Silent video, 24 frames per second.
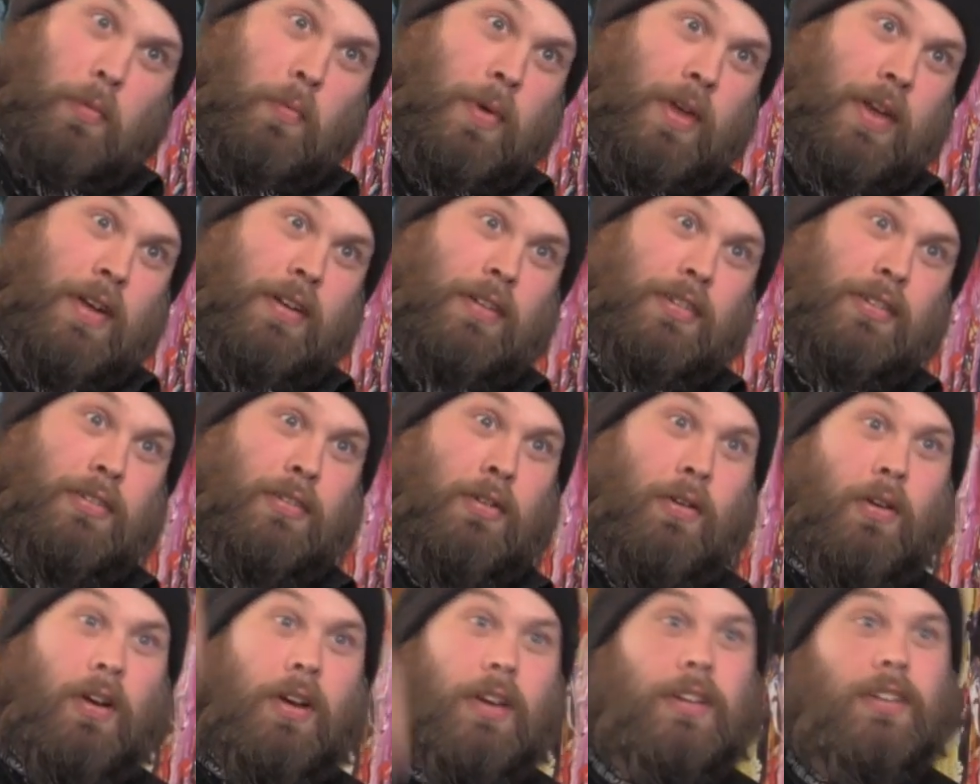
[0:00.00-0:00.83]
weird
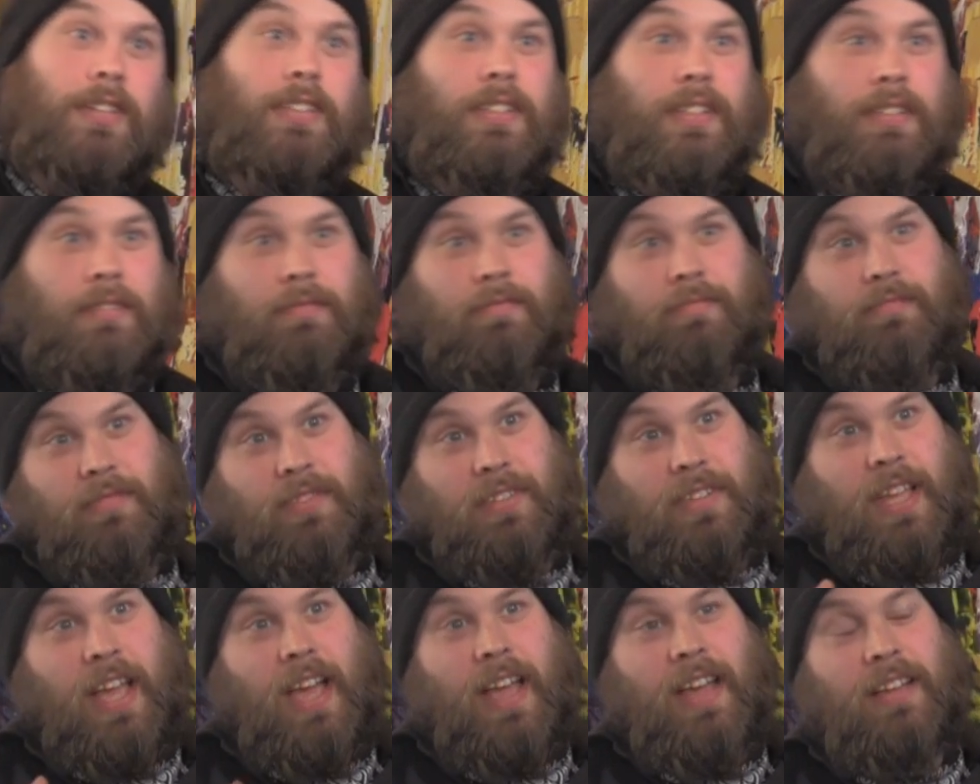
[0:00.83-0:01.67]
chords and
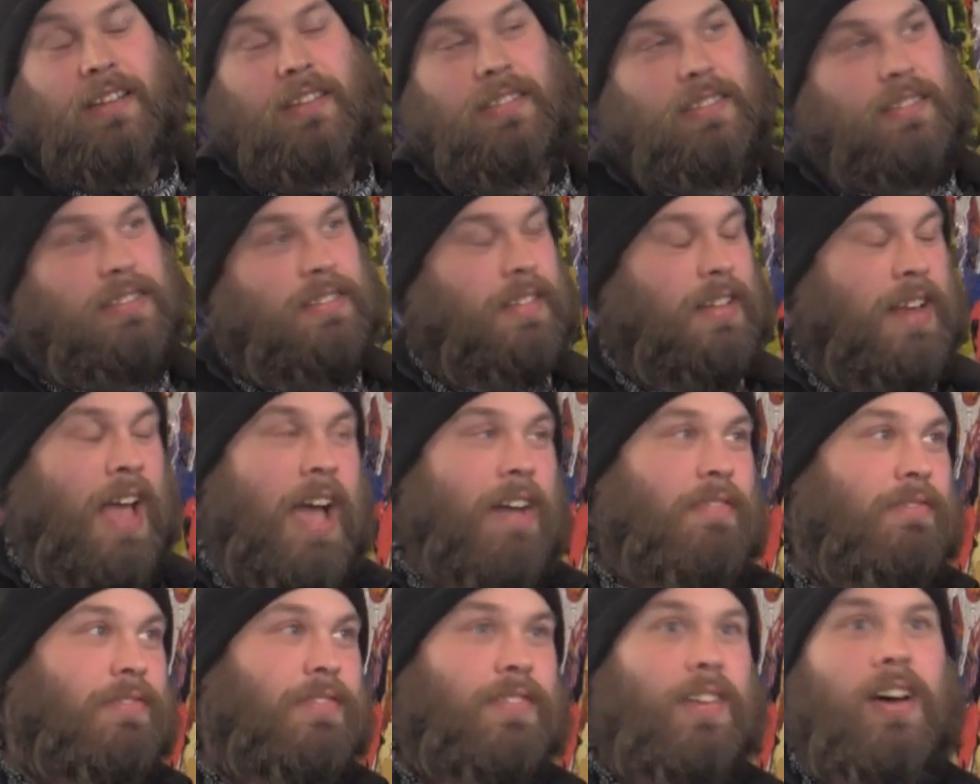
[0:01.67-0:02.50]
scales,
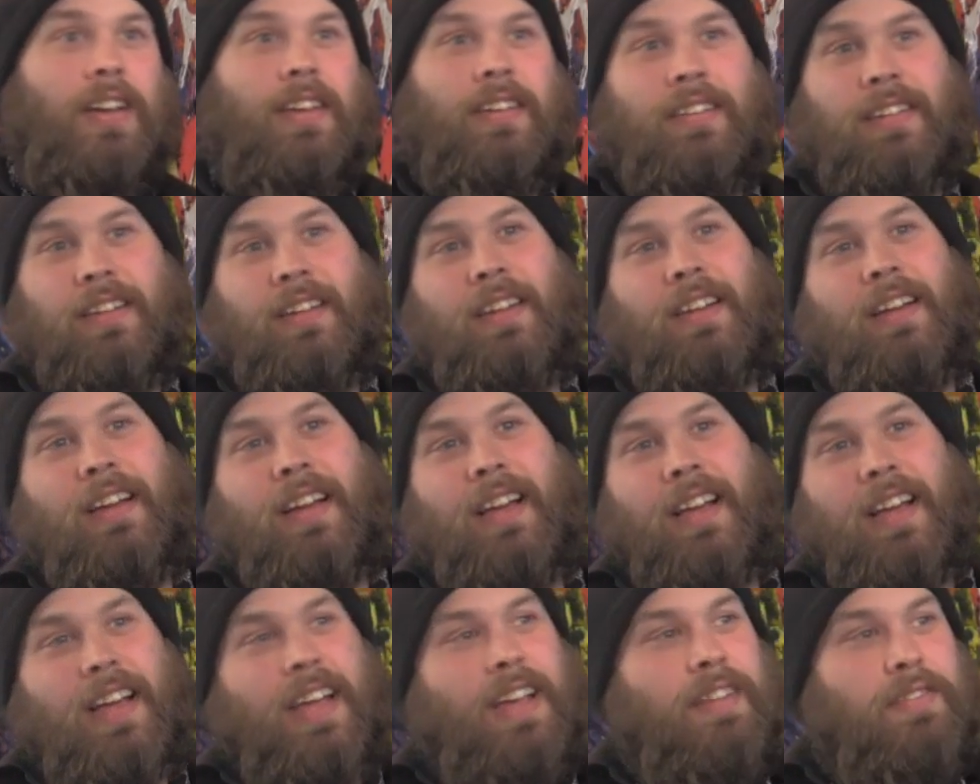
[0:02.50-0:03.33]
have fun.
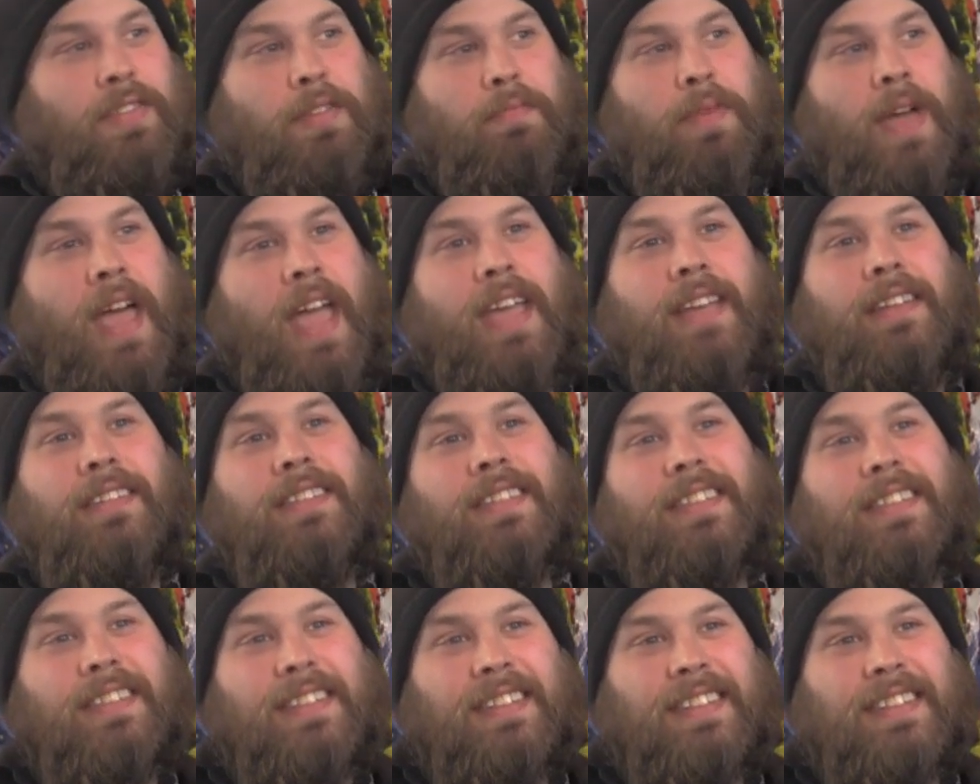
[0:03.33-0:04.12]
If you paint,